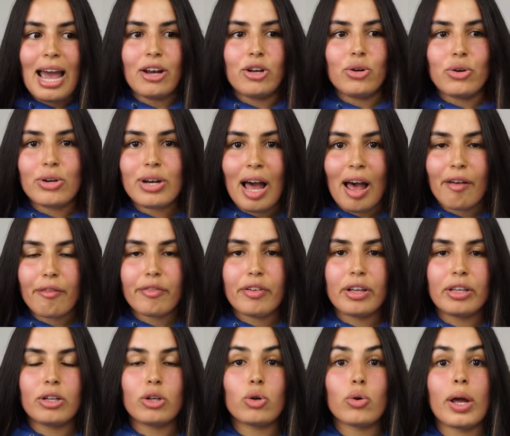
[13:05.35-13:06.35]
and you're not
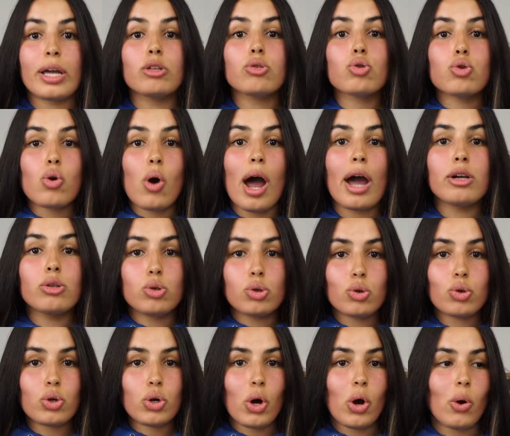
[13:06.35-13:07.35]
feeling great, try to
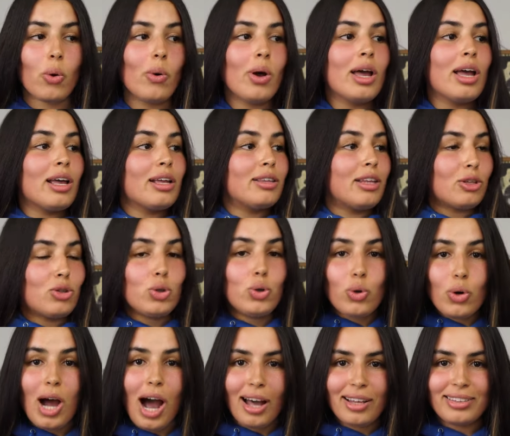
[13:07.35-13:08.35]
show that
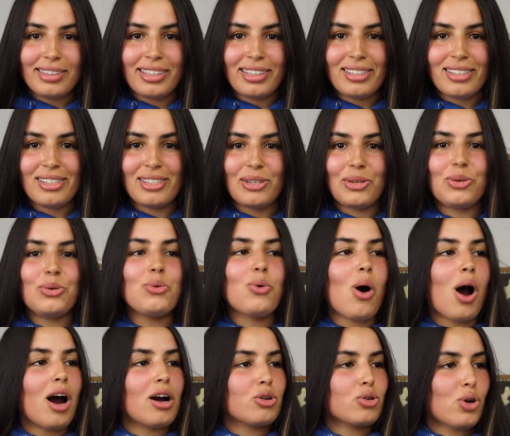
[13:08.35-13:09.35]
you got this.
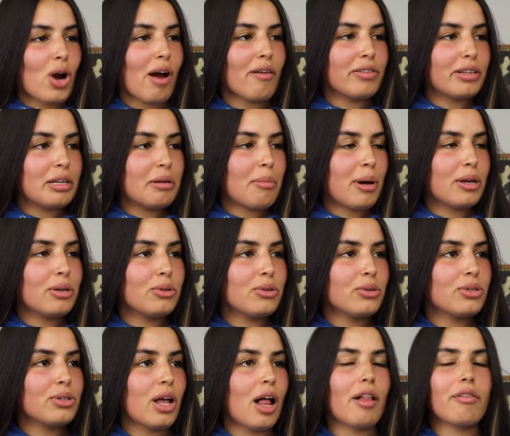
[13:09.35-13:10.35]
You are traveling by
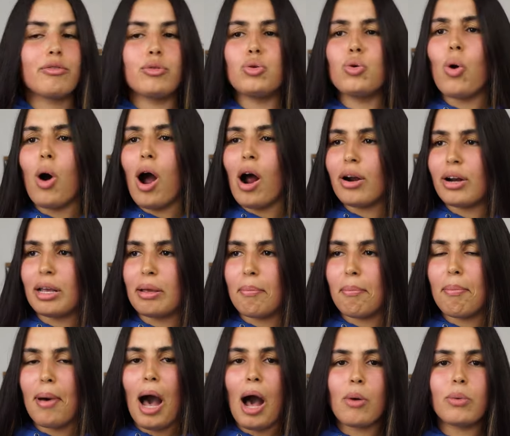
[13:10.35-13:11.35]
yourself. You are
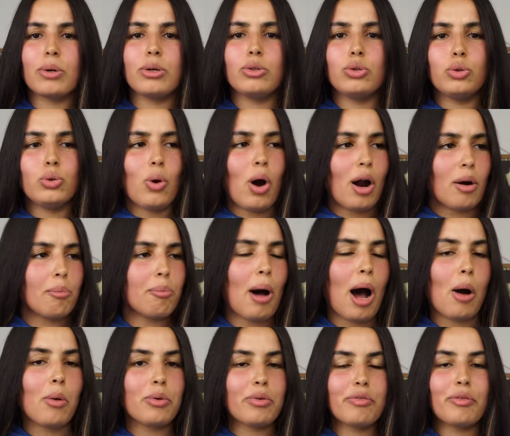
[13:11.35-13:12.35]
empowered. You are
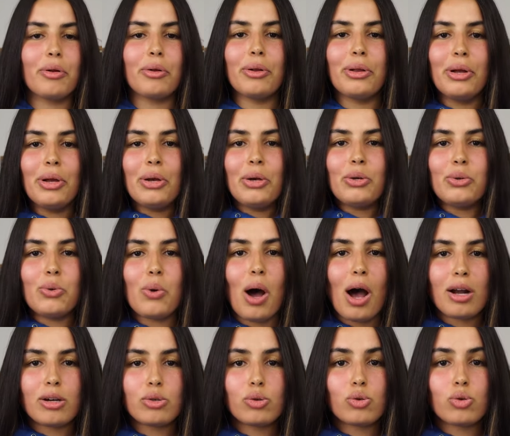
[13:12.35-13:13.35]
powerful. You
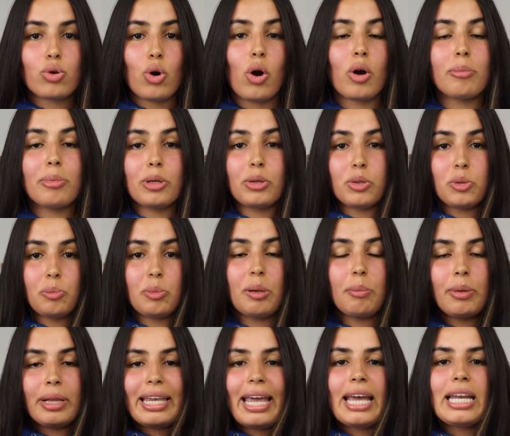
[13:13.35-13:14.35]
are strong, because
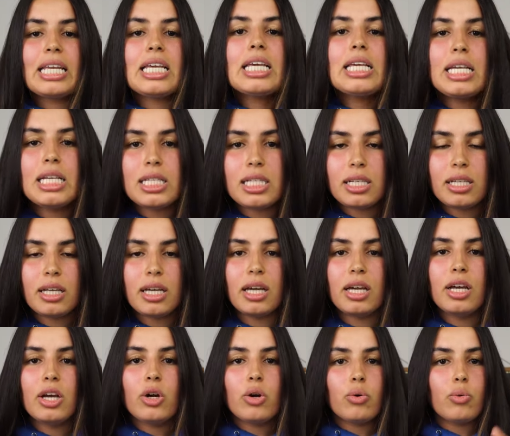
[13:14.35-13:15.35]
people can
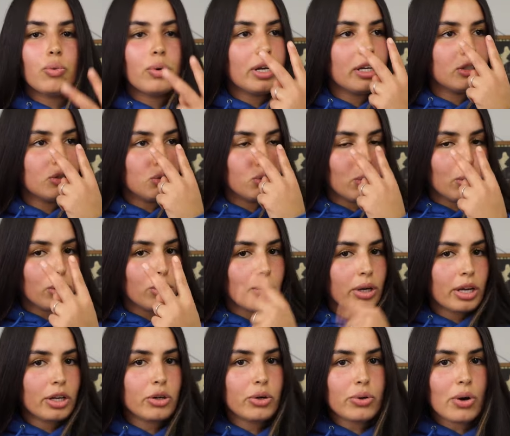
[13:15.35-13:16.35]
easily read the
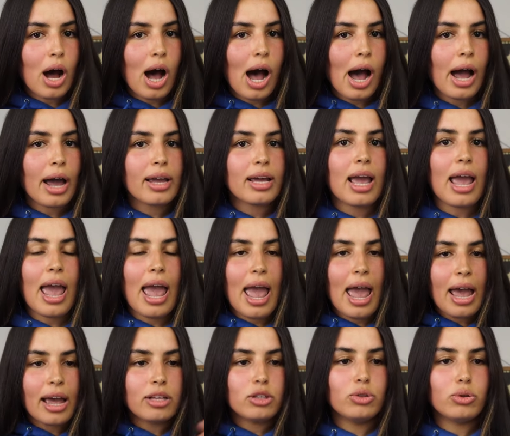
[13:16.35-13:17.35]
look in your eye
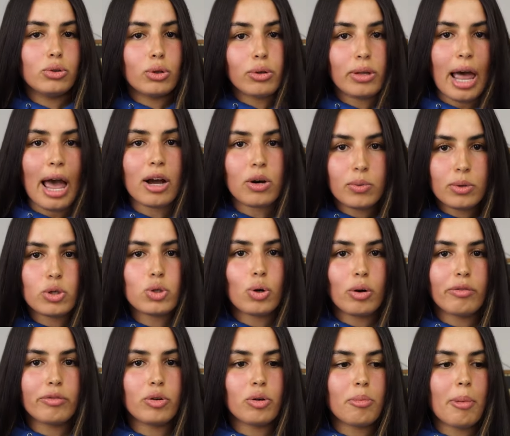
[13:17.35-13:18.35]
and the language
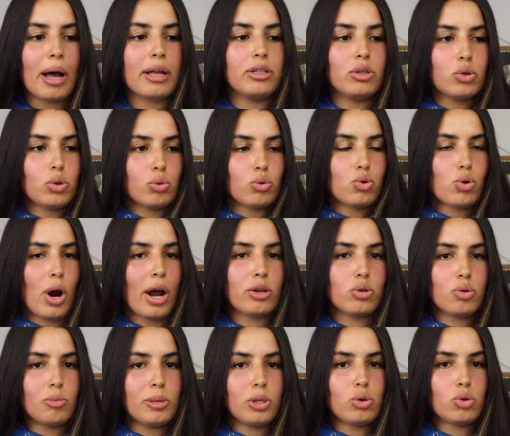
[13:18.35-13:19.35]
of your body. So try
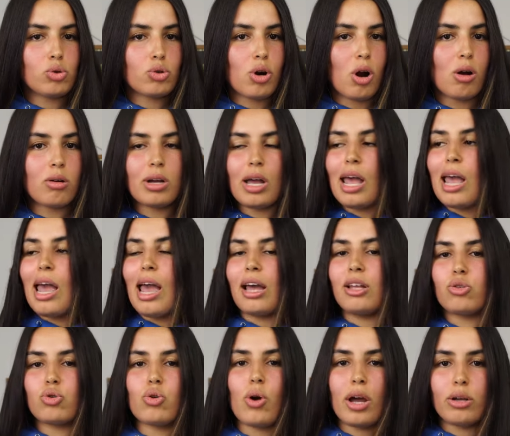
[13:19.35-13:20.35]
to be strong
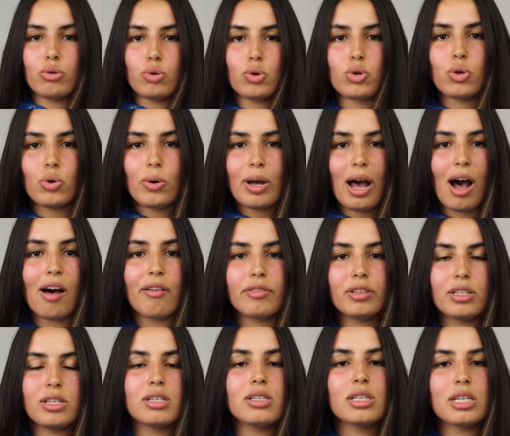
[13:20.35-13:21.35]
and try to show
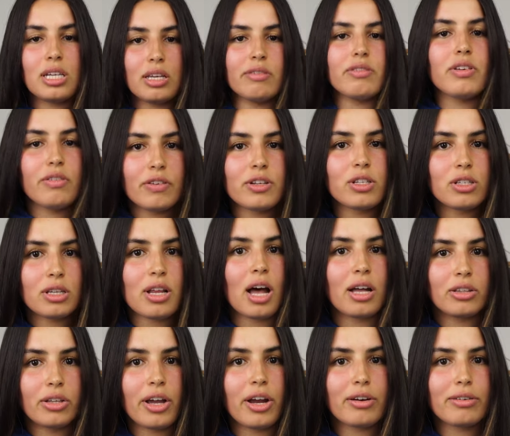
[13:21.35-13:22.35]
confidence, even if it's
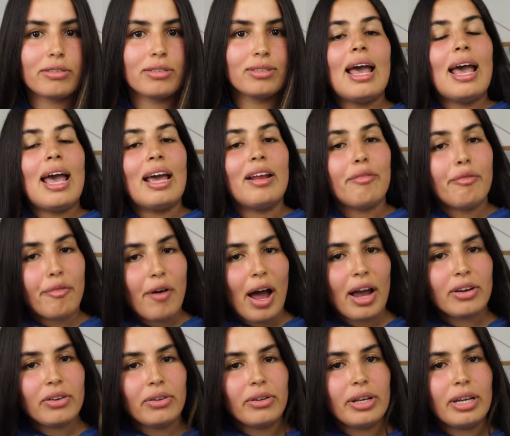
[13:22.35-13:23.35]
not there. And
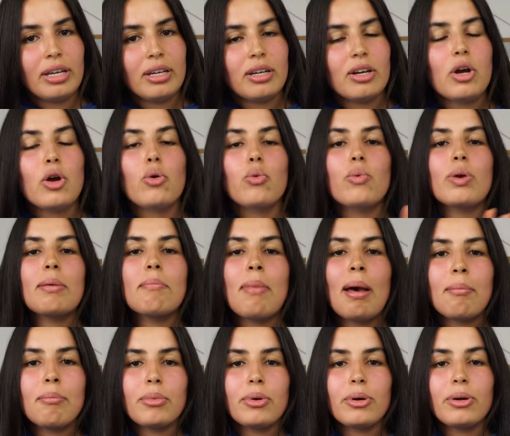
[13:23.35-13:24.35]
finally,
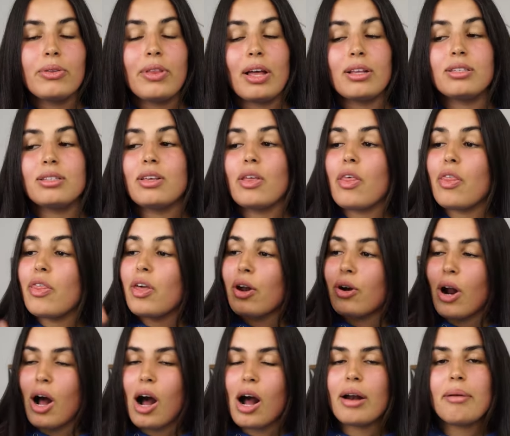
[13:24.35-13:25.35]
remember that
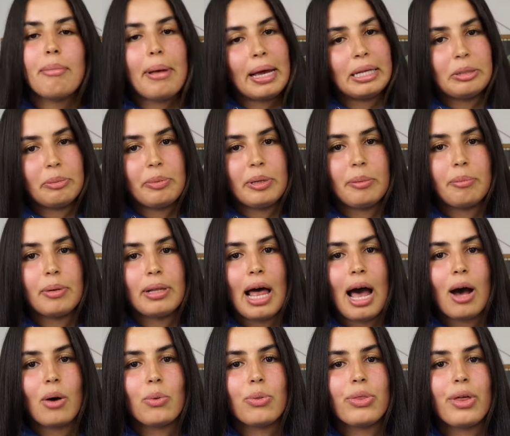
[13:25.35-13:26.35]
there are bad people
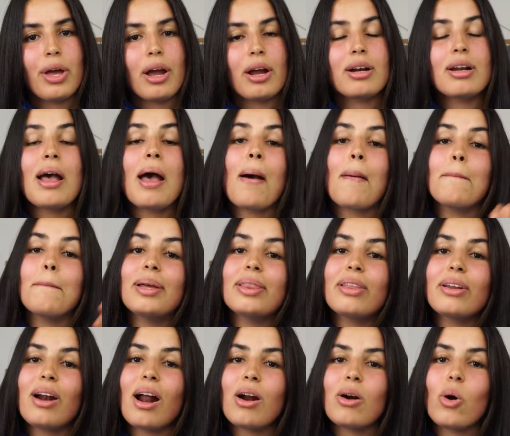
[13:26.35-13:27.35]
out there, but
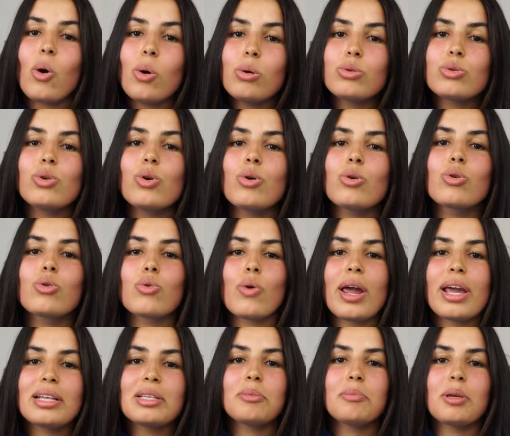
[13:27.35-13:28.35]
there are also
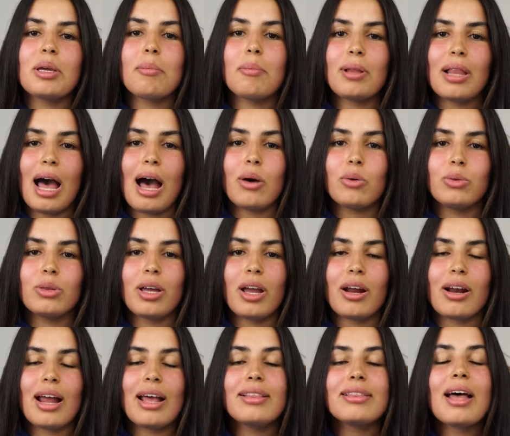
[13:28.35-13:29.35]
great people out
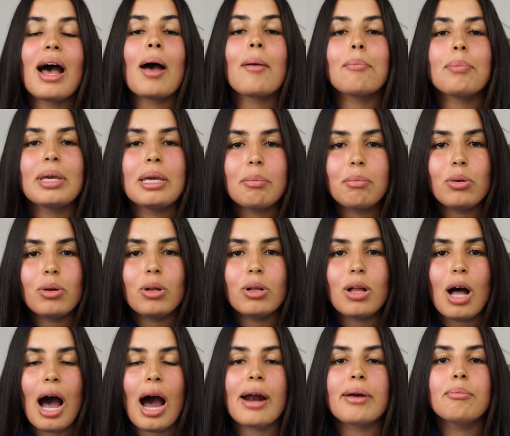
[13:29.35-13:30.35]
there, and that
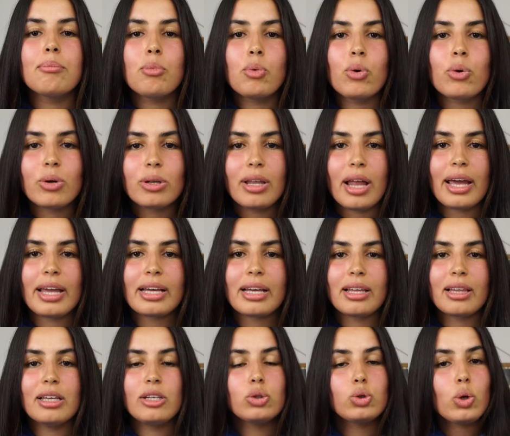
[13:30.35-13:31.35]
people are more
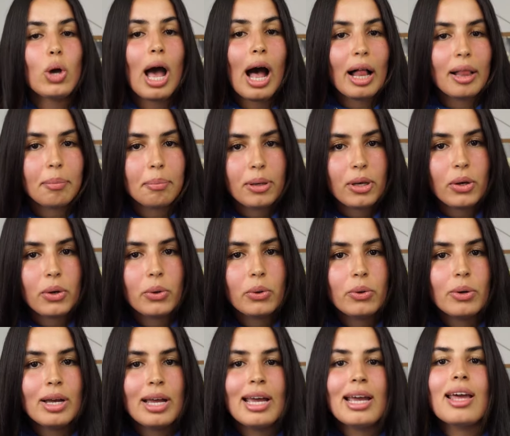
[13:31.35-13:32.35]
likely to help you